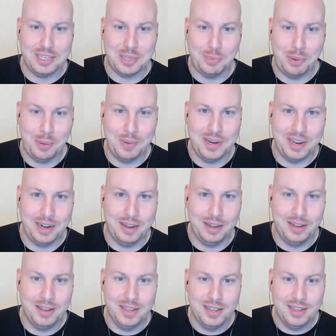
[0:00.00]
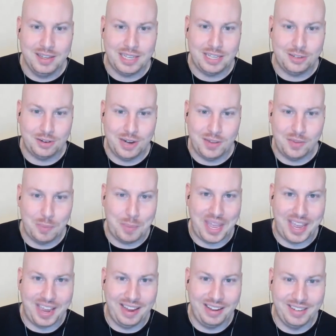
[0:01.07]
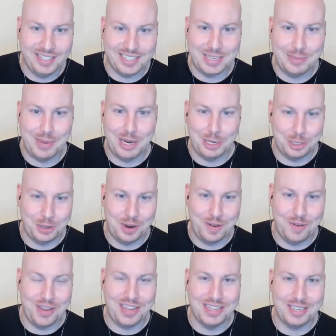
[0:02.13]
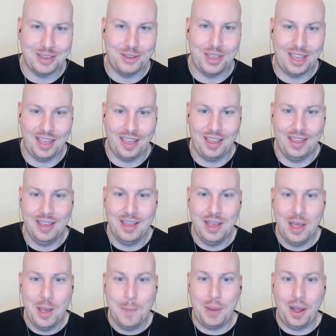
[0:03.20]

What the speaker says: I'm probably going to send her another ping just to make sure everything's okay. But